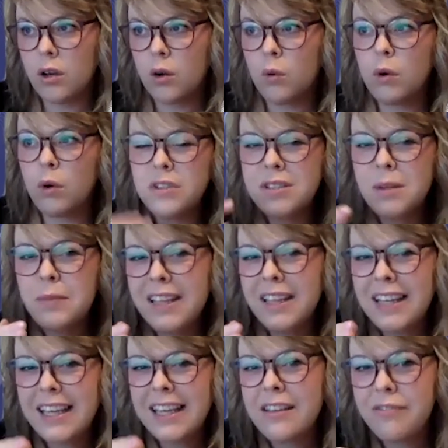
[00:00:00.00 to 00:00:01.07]
what were some of the
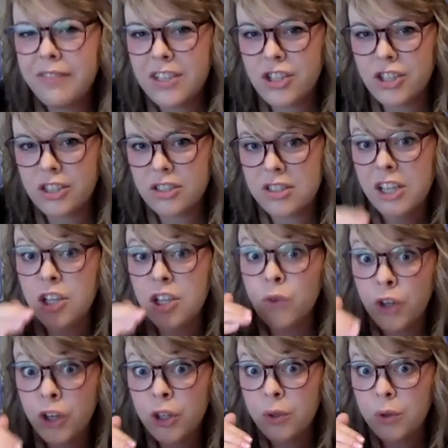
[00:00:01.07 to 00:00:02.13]
key features that you
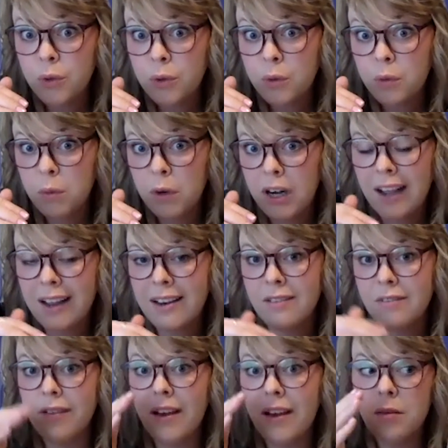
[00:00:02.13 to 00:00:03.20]
knew were kind
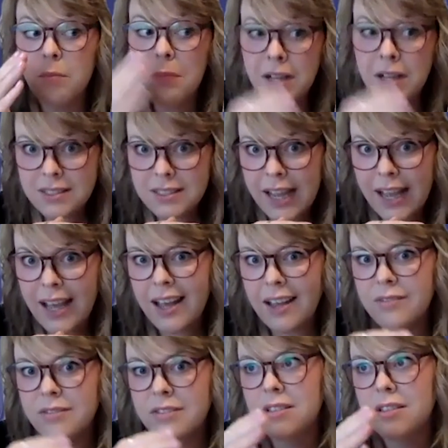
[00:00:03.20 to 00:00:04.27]
of
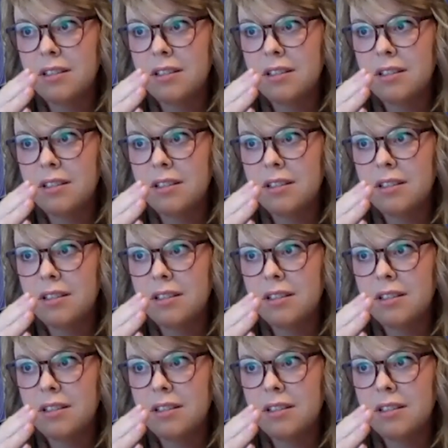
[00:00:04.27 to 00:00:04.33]
must-haves,